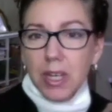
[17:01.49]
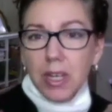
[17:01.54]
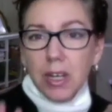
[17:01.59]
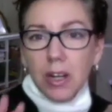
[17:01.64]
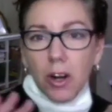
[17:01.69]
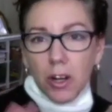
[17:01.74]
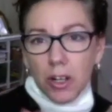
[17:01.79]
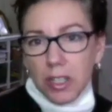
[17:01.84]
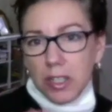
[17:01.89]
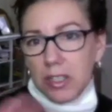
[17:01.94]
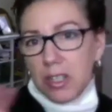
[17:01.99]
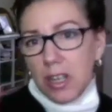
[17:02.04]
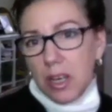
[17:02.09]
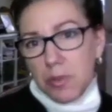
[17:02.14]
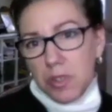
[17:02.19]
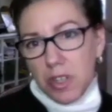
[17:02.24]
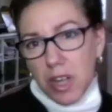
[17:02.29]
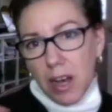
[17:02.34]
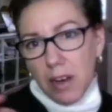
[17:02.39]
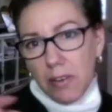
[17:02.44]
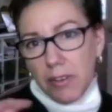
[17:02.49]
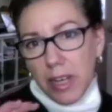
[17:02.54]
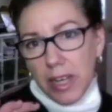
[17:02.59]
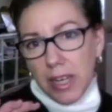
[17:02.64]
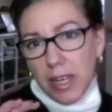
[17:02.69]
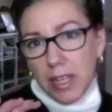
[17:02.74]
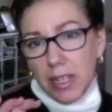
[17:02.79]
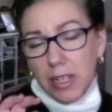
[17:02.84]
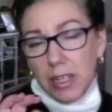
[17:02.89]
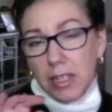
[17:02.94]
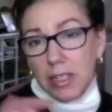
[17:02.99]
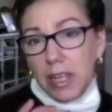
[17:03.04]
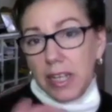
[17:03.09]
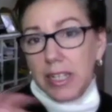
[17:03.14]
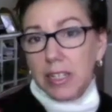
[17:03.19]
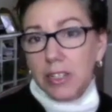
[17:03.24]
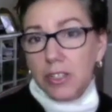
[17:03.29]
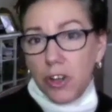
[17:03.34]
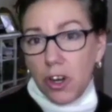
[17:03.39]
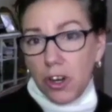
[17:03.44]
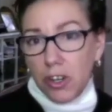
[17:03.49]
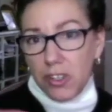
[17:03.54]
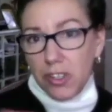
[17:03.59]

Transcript: Archetypes have a light and dark